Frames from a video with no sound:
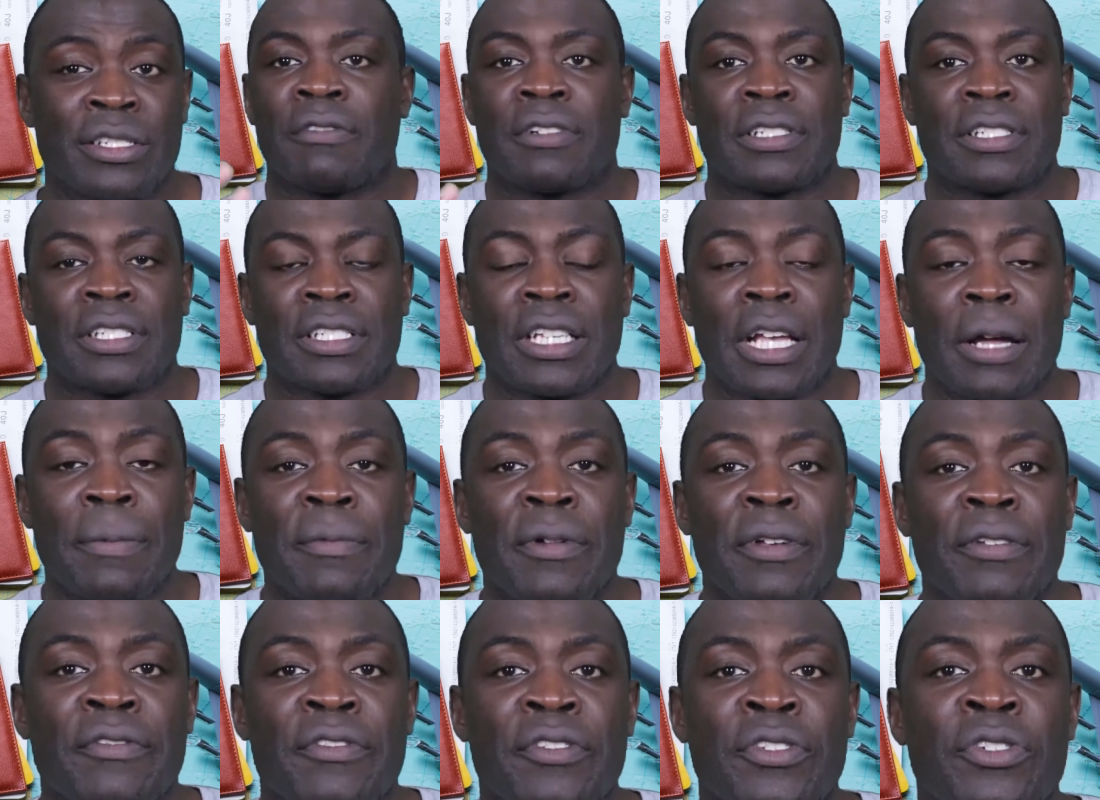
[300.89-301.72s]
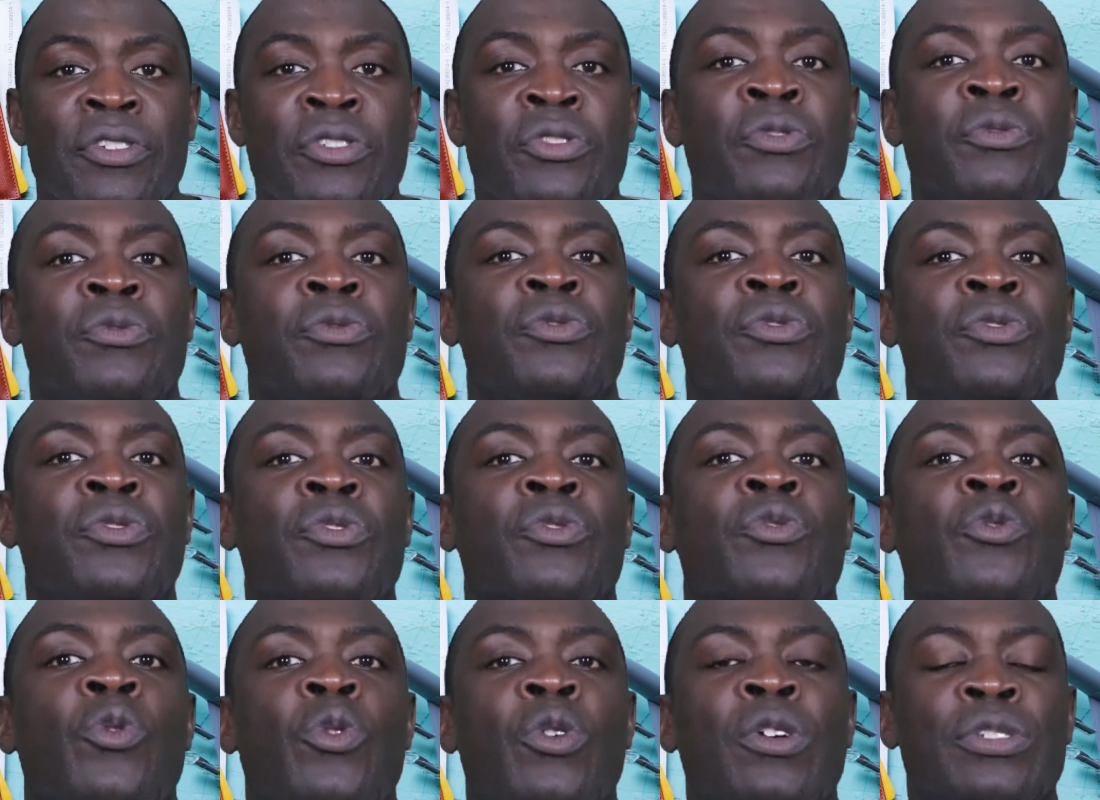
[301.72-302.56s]
For some of you, you're
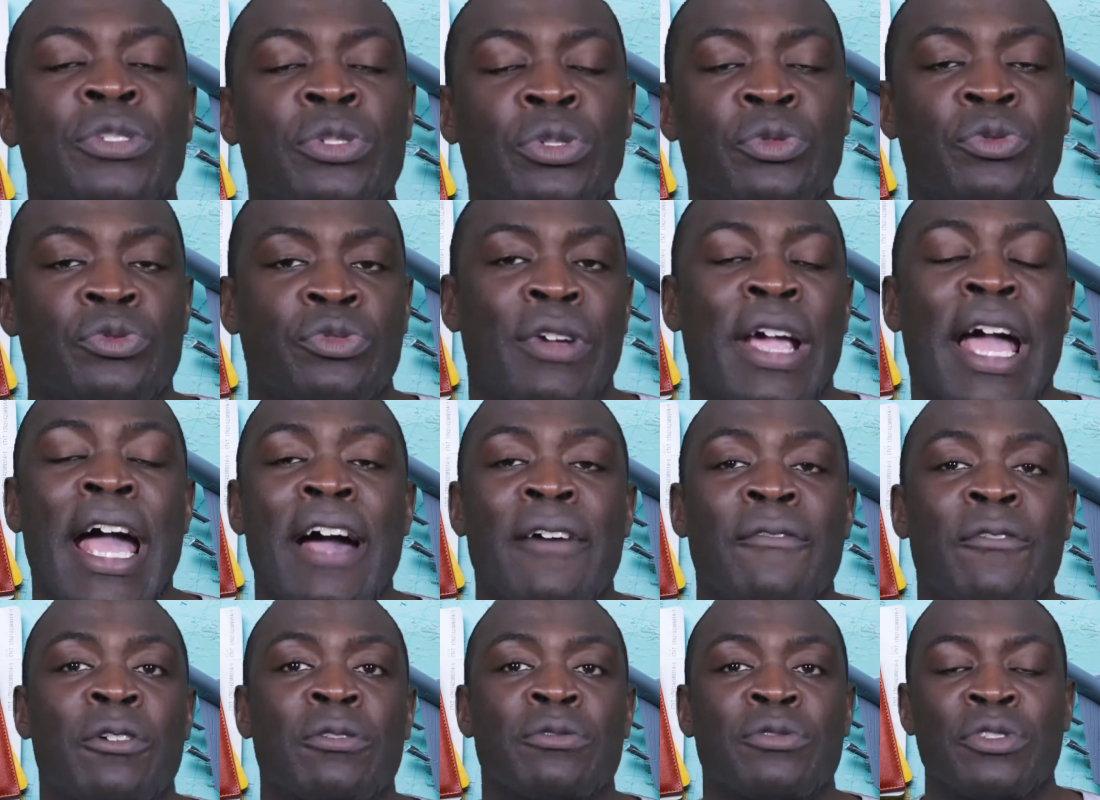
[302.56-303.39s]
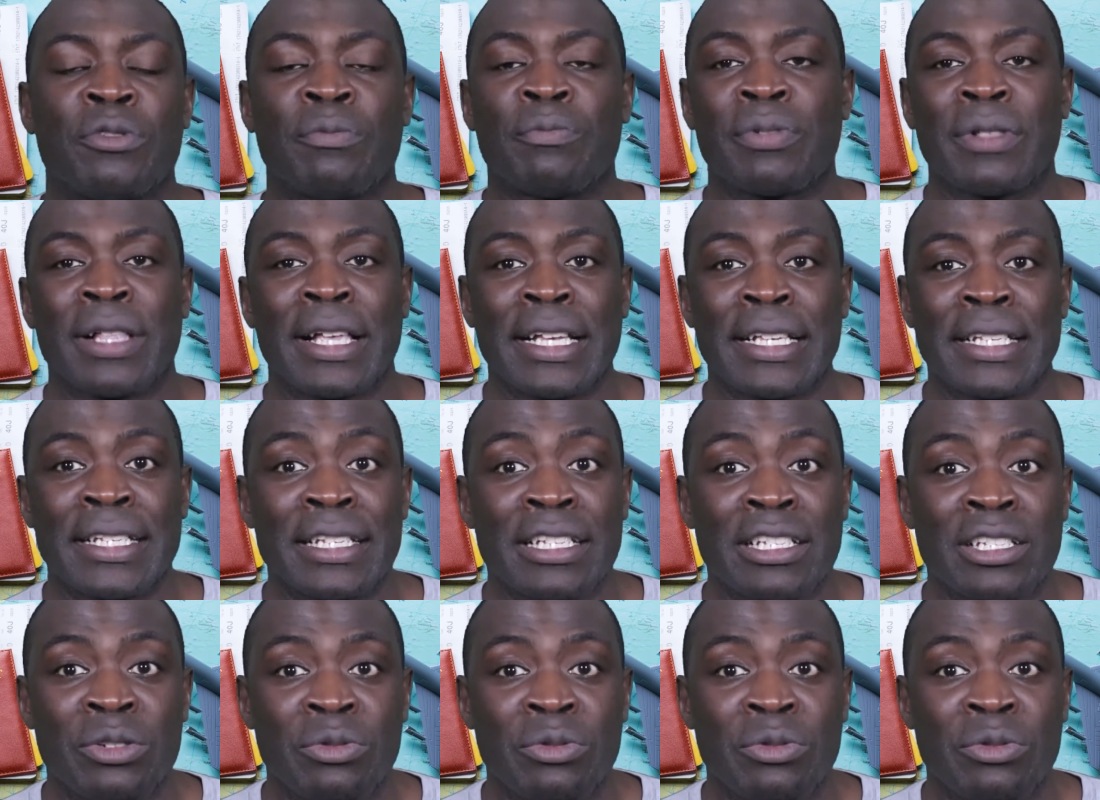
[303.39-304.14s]
going to travel to places